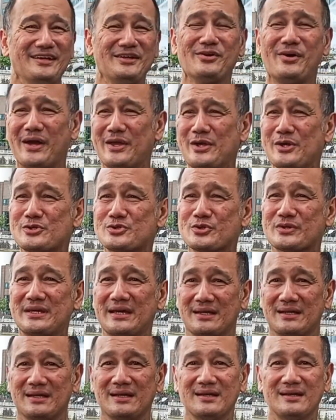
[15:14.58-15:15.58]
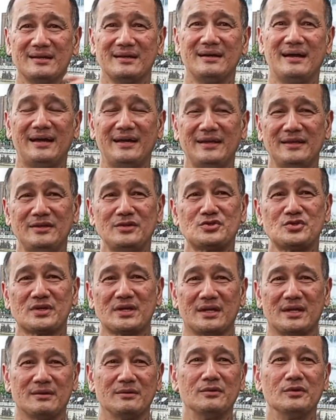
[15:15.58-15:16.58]
I used to
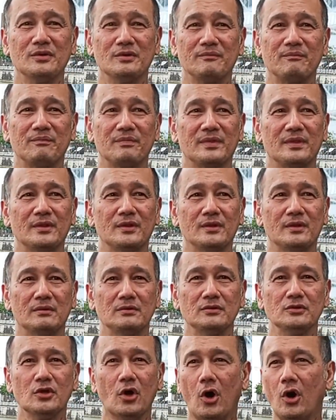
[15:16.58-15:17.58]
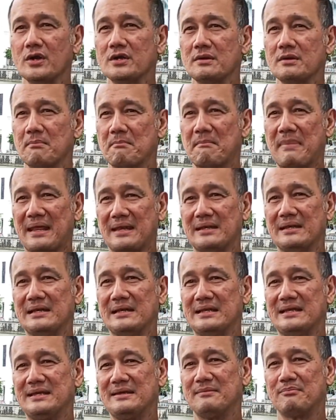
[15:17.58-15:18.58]
get
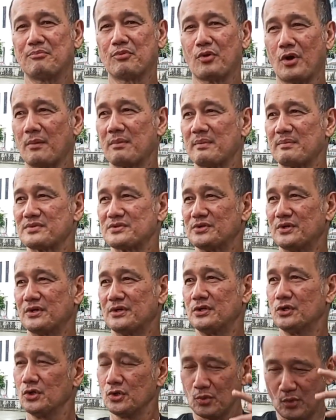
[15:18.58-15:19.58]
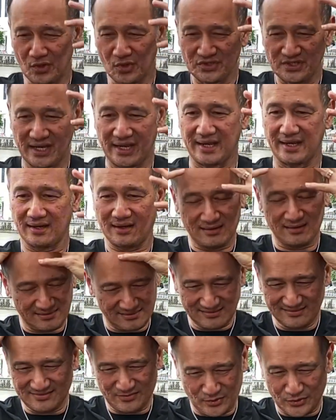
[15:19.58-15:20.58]
non-manly problems, you wash hair,
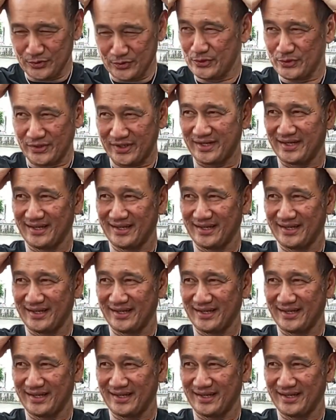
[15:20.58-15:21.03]
wash, right?